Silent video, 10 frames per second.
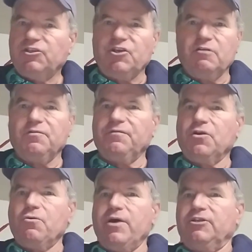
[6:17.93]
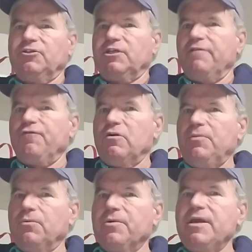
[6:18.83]
Several of the questions say
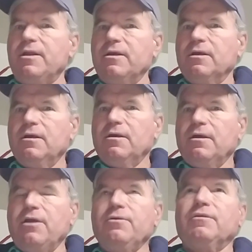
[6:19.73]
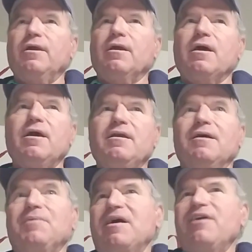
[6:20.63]
from the reading. And you're thinking, hey,
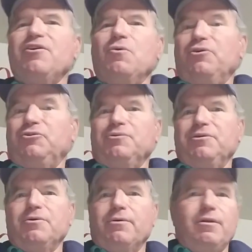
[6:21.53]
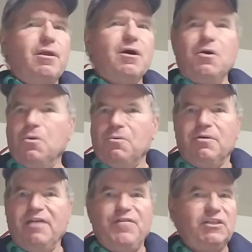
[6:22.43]
yeah, but I know what's really going on.
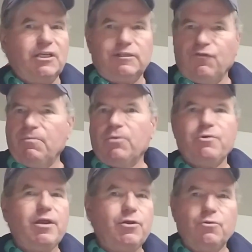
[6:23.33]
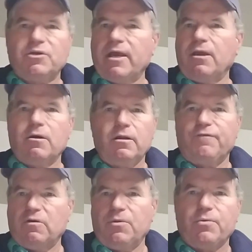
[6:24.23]
No, if it says from the reading, you take it only
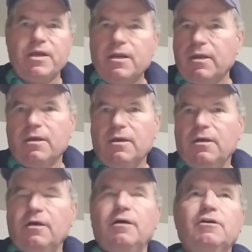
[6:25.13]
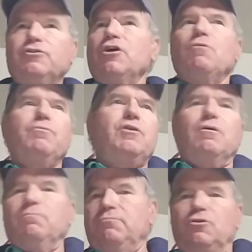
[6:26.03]
from the reading.
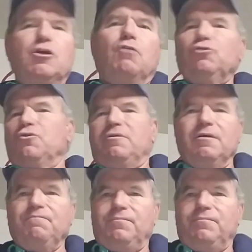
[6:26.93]
don't try.